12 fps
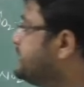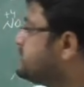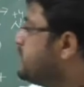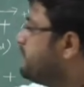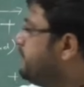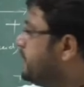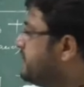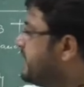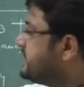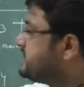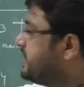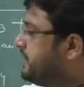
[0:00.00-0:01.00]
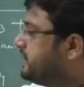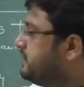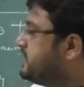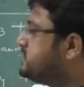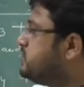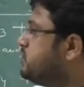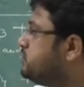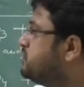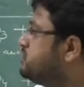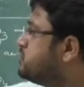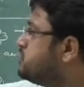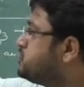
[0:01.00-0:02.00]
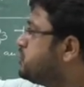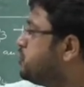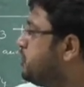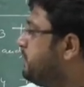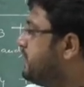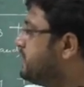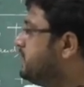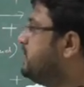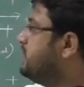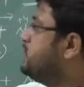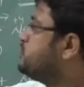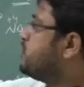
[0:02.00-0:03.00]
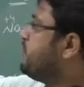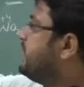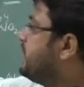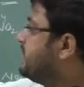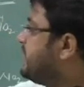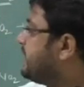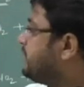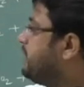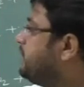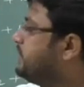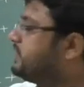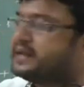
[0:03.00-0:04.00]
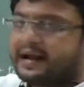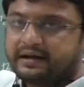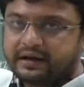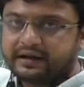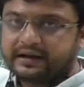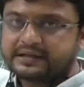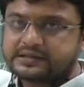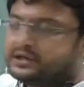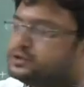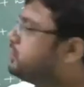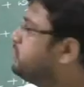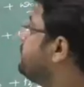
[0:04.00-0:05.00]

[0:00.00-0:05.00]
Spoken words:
sulfur, acid. Yes or no? This is also non-metal. So when reacted with nitric acid, so it will